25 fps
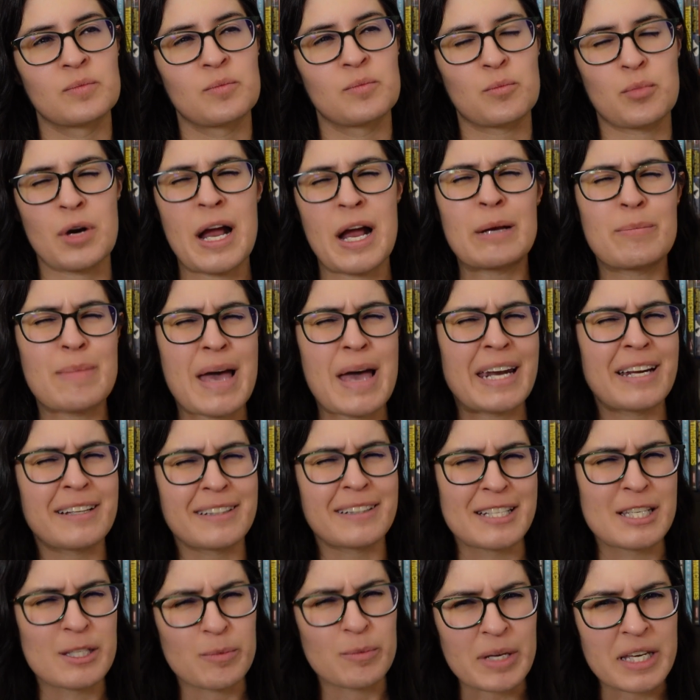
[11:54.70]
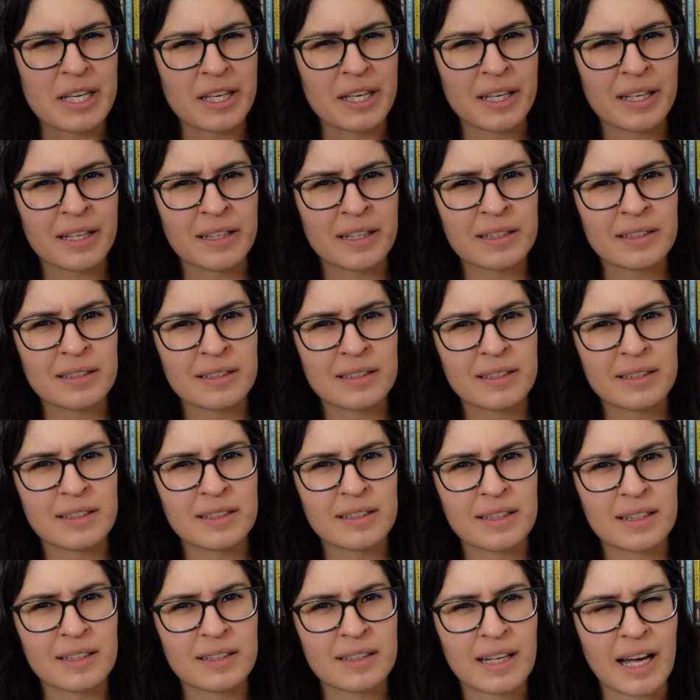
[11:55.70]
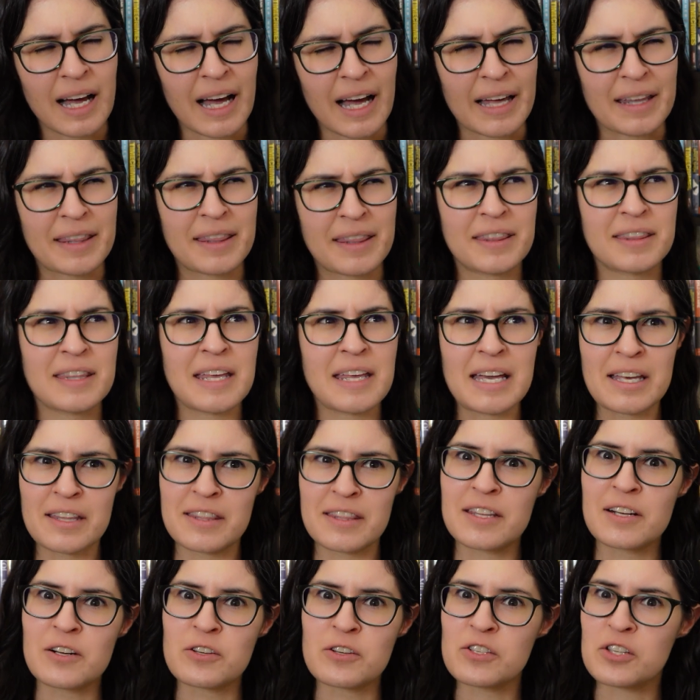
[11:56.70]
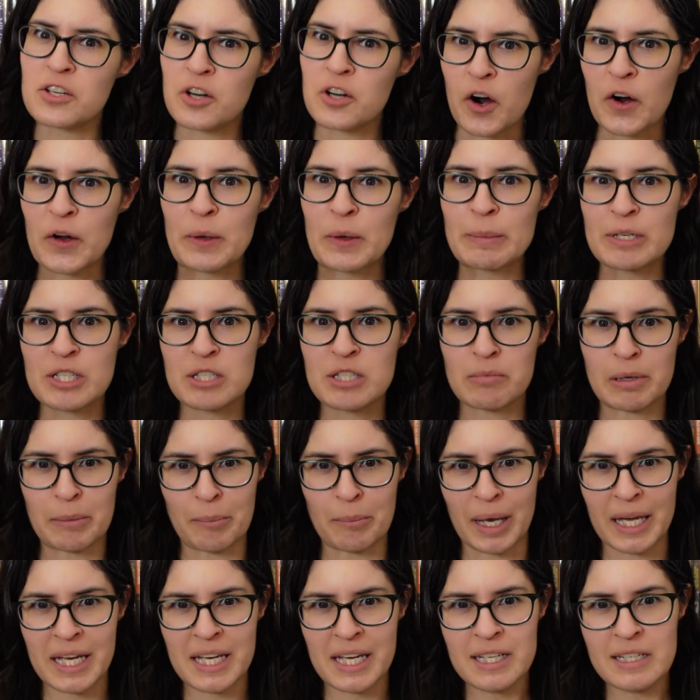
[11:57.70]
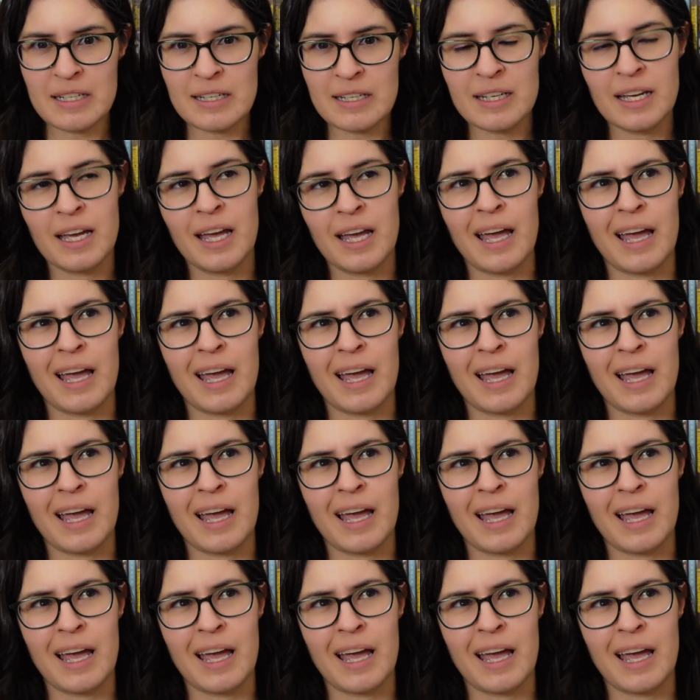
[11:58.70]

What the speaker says: Pragmatically speaking, I think there's an argument to be made,